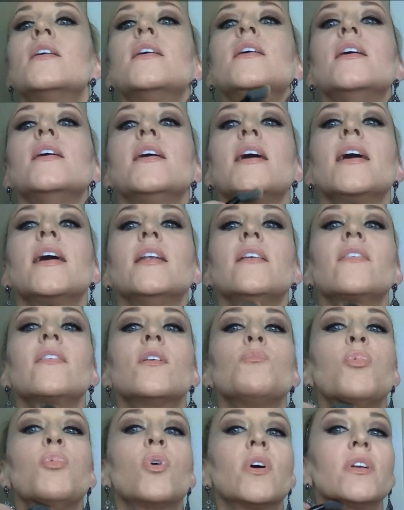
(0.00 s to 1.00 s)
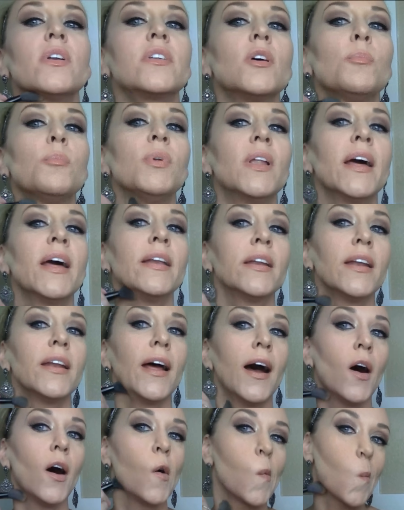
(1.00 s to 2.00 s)
And it's important to blend it
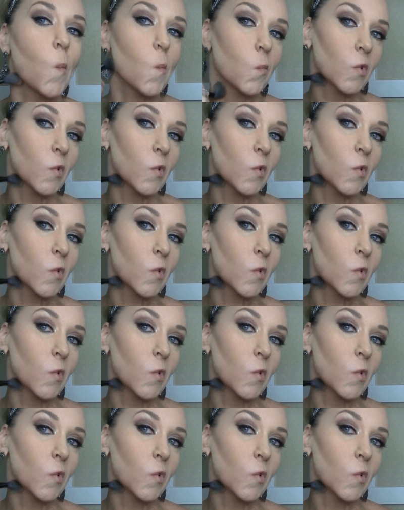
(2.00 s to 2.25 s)
out,